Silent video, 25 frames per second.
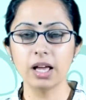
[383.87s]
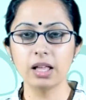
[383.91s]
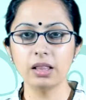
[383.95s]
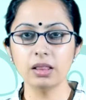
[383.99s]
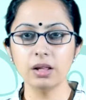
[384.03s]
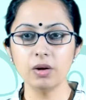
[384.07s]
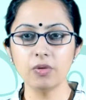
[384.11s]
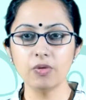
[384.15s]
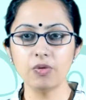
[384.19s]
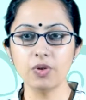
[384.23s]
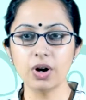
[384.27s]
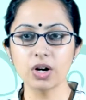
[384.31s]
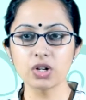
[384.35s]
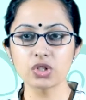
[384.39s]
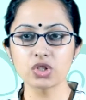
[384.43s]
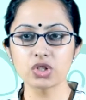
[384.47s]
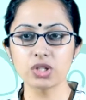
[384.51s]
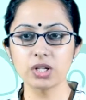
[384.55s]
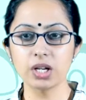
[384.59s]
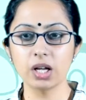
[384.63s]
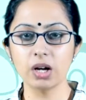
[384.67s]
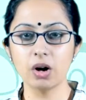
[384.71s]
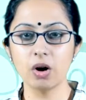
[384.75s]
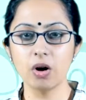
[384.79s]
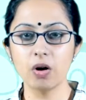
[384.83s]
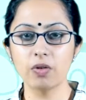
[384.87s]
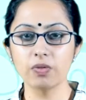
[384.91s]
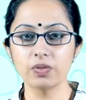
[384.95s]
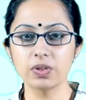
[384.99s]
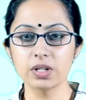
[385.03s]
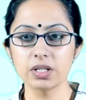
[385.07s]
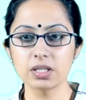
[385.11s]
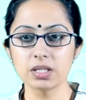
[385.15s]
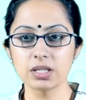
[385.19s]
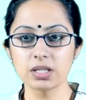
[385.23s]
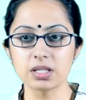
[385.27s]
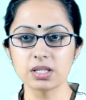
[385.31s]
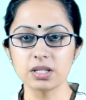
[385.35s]
in the functioning of the
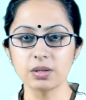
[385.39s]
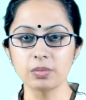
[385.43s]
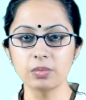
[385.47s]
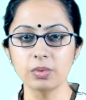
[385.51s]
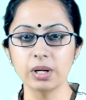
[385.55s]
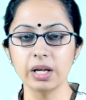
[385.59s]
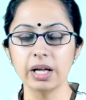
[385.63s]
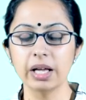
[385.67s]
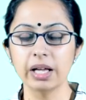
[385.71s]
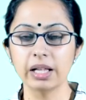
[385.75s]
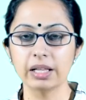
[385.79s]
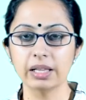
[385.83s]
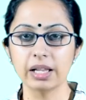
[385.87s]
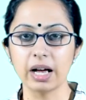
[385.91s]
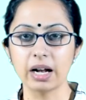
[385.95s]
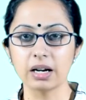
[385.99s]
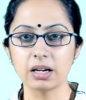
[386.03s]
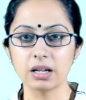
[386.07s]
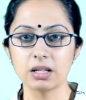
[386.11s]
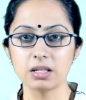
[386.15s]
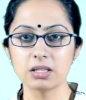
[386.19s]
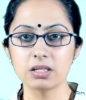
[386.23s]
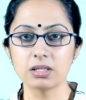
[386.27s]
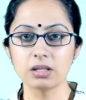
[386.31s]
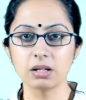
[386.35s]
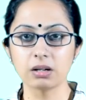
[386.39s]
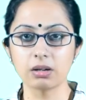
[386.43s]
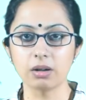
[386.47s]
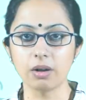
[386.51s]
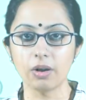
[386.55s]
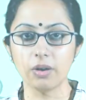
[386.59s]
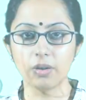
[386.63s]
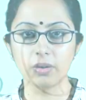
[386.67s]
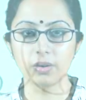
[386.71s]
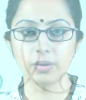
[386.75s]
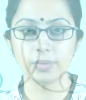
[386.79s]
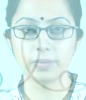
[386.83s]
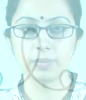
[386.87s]
system, that is the
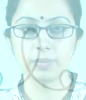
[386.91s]
car.